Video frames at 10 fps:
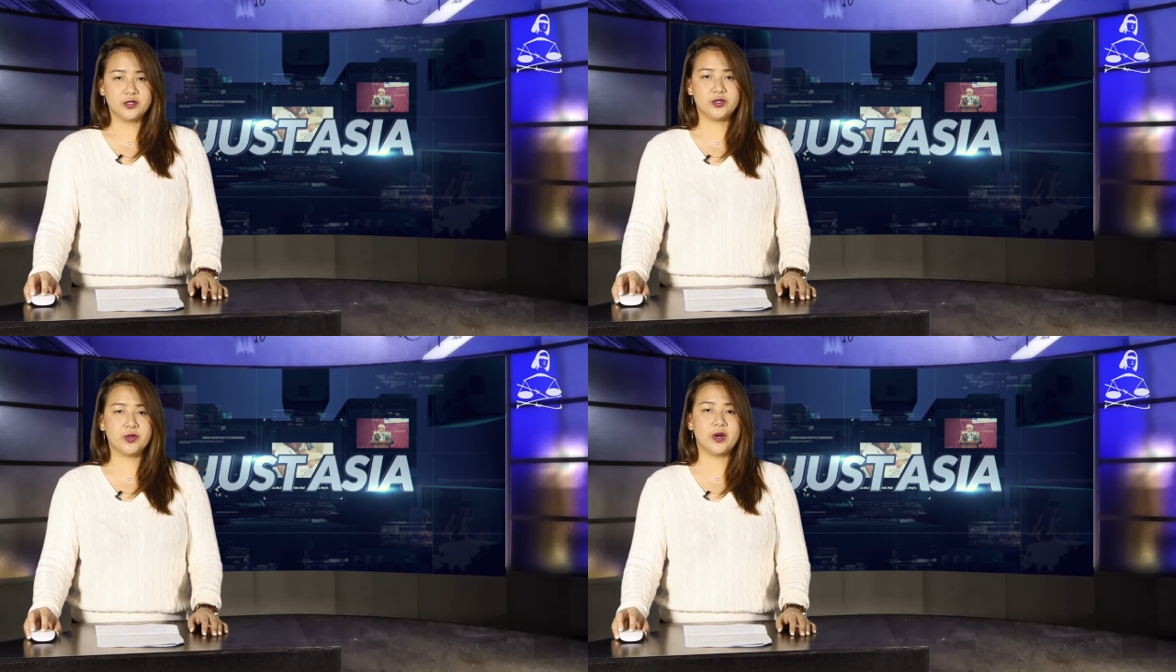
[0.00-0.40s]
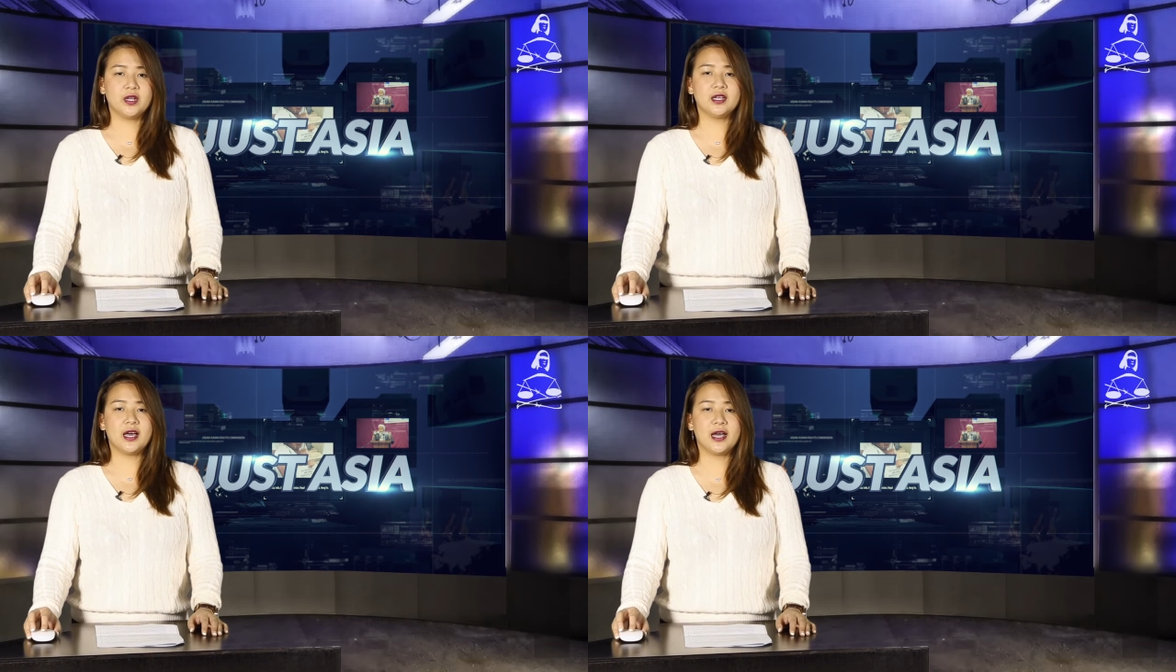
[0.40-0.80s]

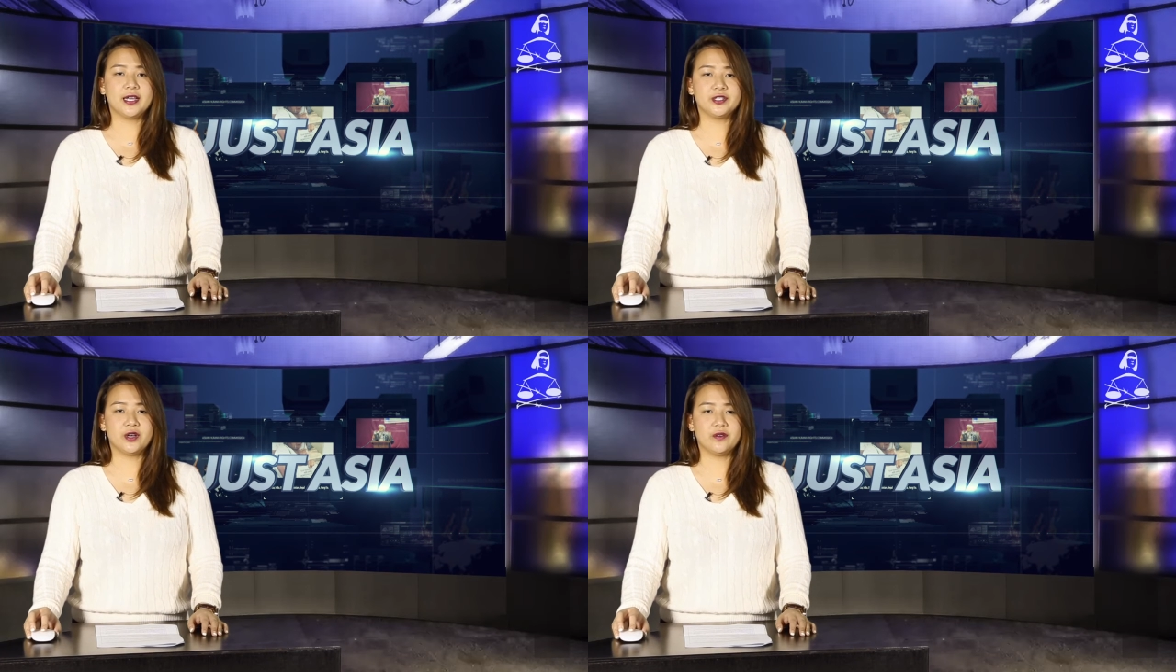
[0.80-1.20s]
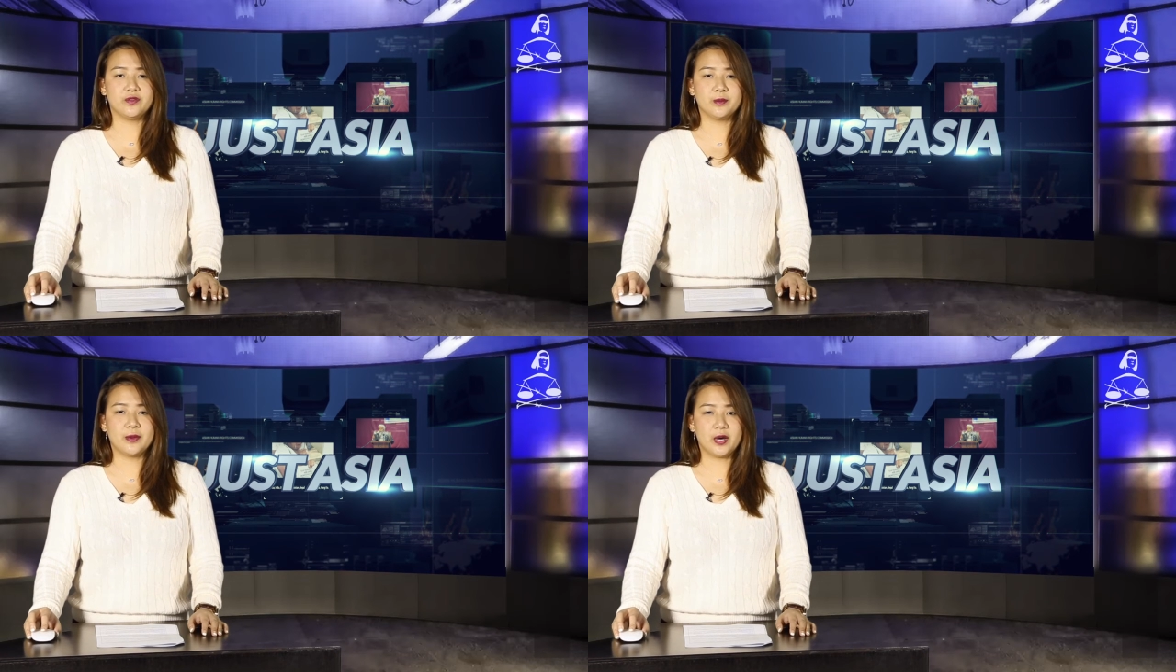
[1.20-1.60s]
During the height of
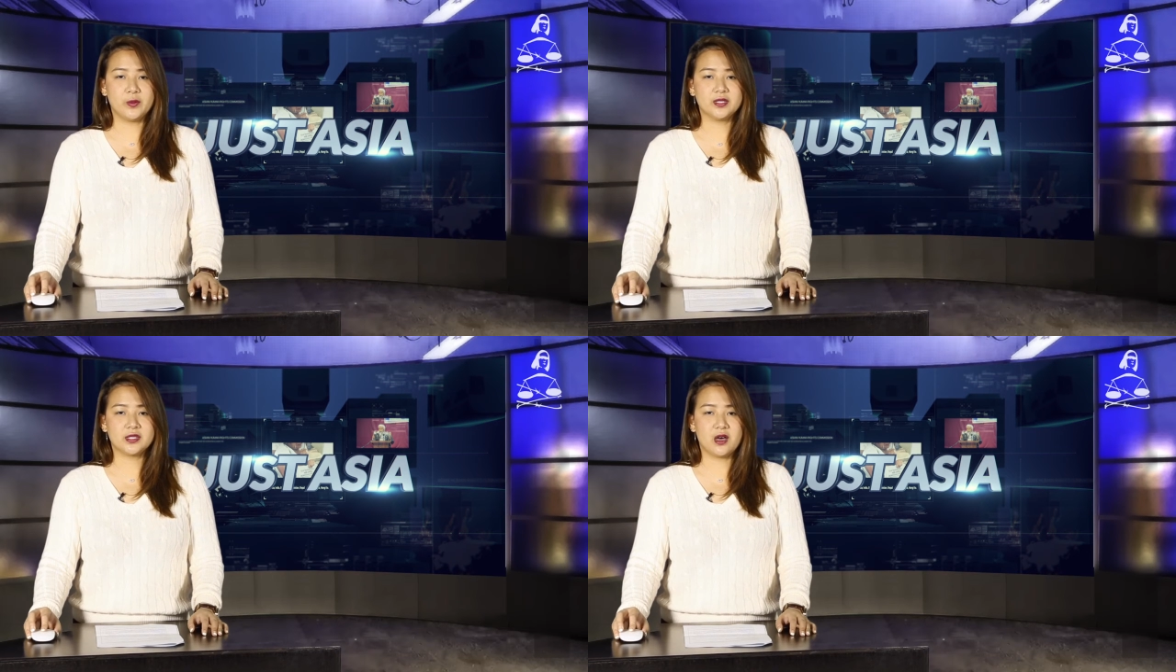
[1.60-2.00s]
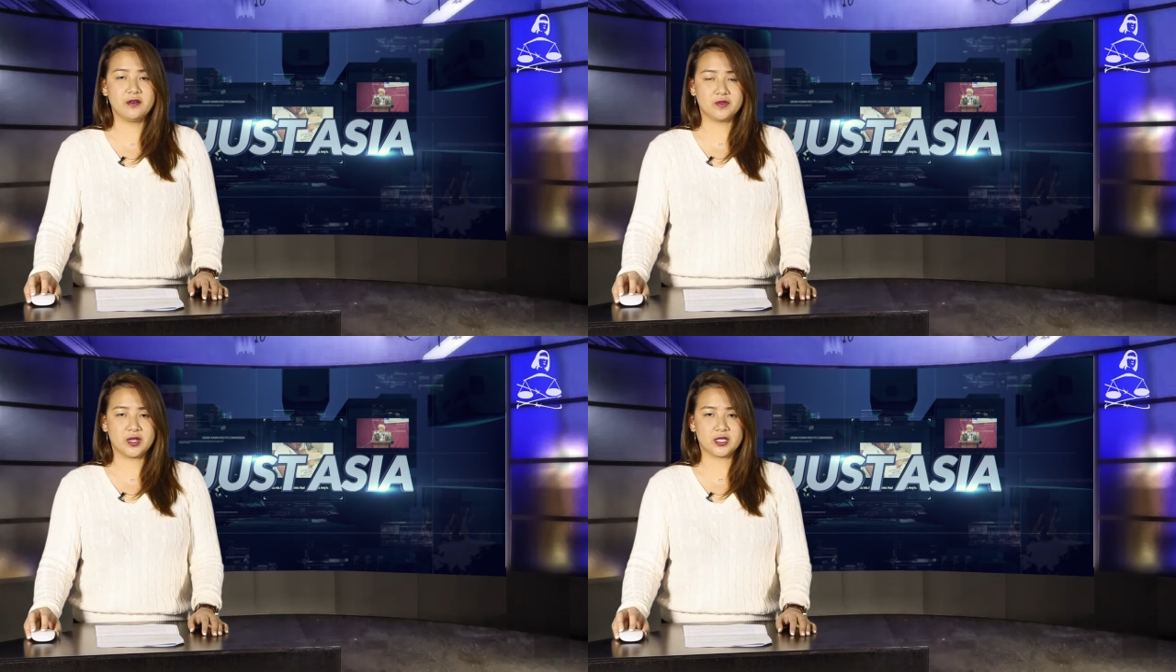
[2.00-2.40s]
the Maoist
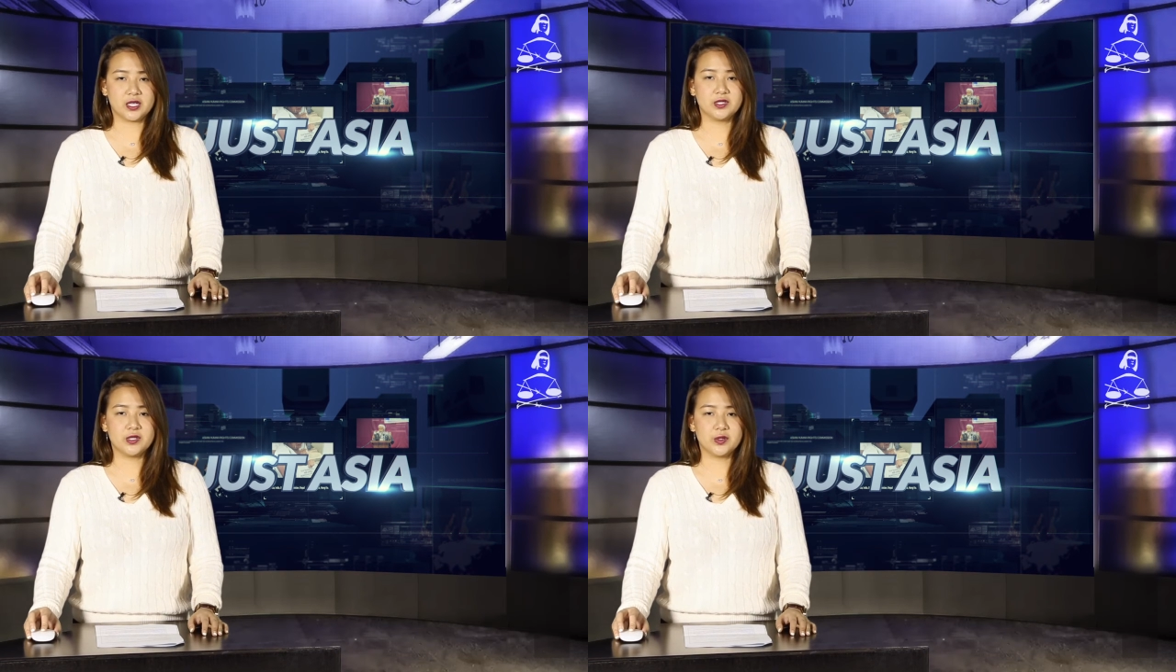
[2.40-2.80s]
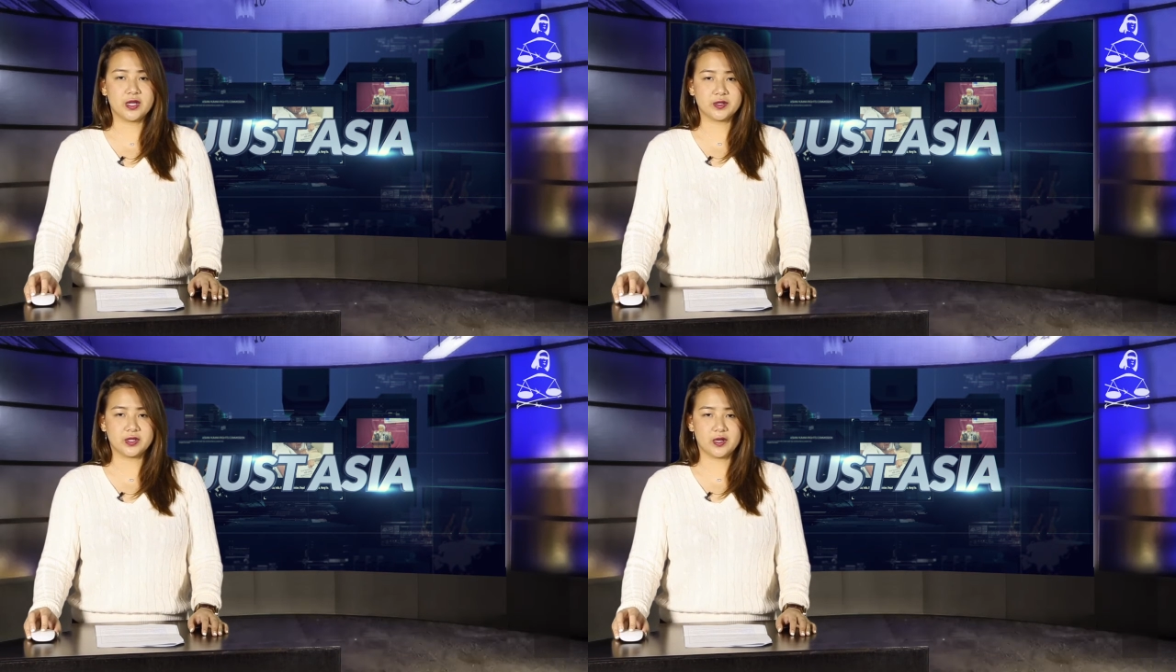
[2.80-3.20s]
conflict in
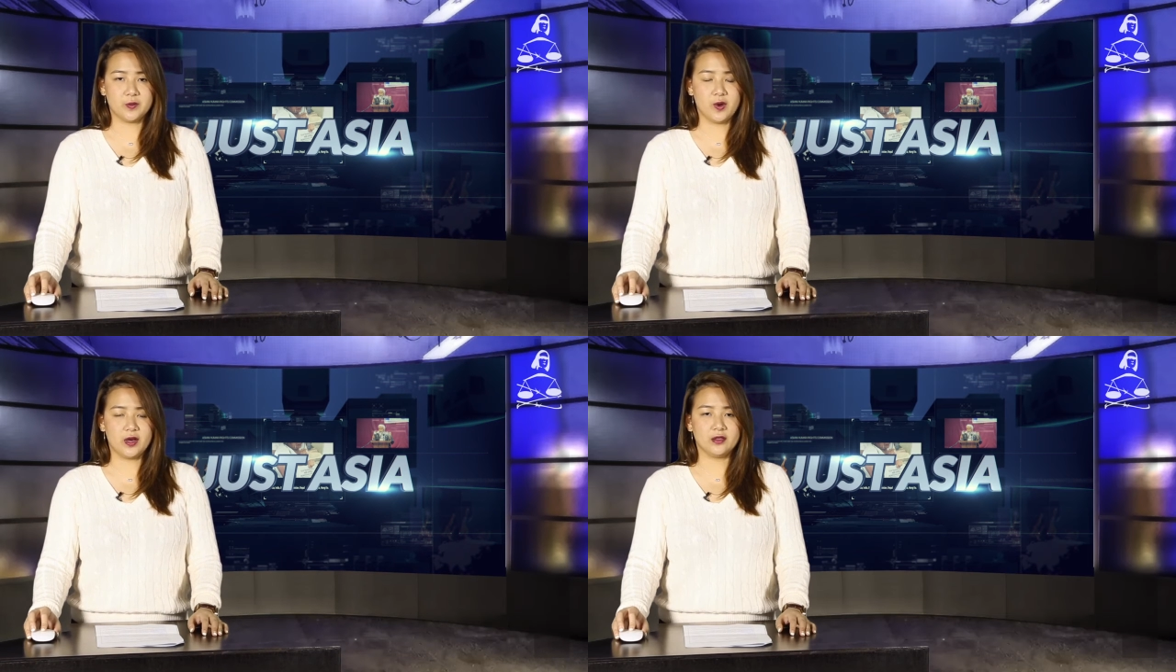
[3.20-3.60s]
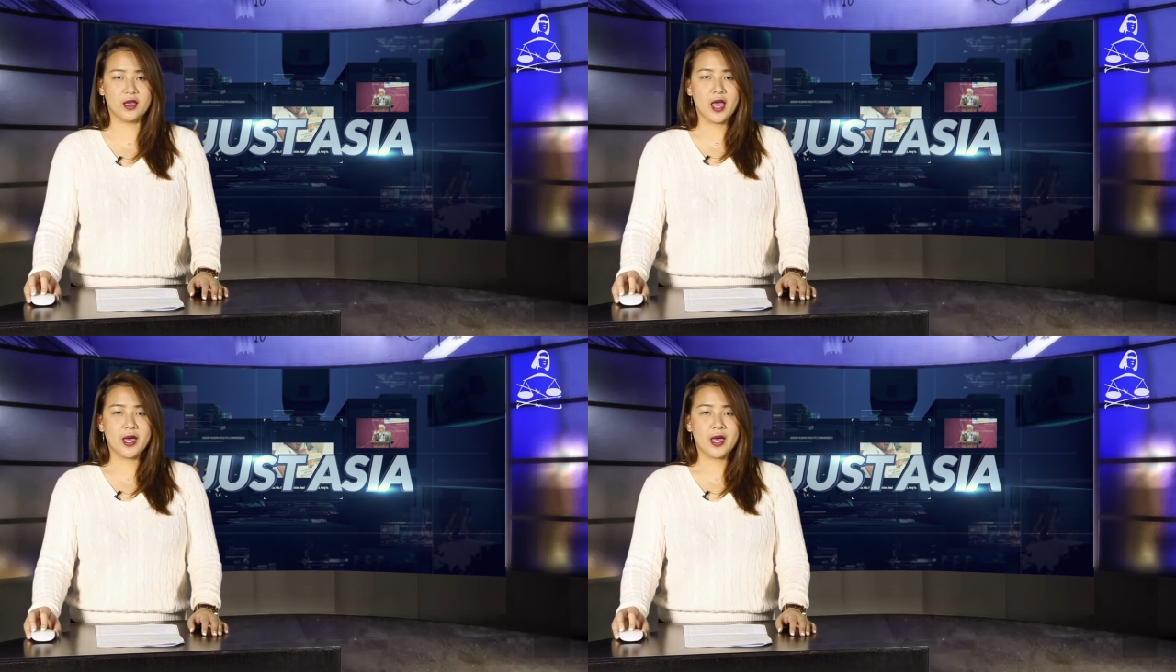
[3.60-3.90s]
2001,